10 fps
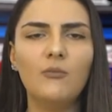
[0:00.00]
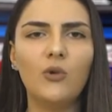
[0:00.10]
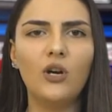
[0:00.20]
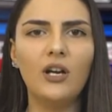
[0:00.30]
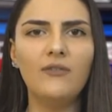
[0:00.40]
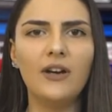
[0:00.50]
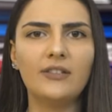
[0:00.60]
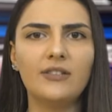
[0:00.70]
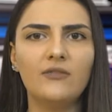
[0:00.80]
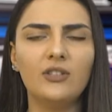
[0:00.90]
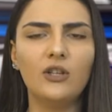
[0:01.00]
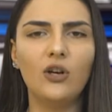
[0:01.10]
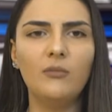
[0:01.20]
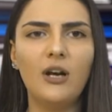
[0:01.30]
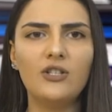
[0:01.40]
more effective.
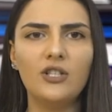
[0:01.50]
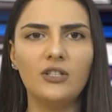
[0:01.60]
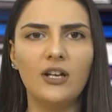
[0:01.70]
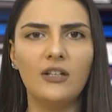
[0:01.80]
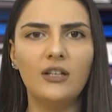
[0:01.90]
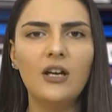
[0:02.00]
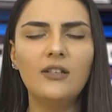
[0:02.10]
Nikol Pashinyan.